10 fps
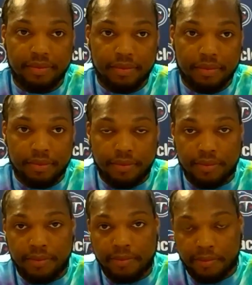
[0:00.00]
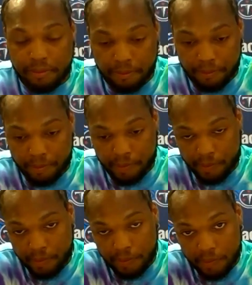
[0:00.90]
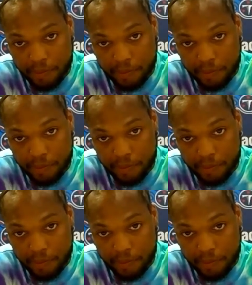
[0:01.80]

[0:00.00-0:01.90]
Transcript: No one is speaking in this clip.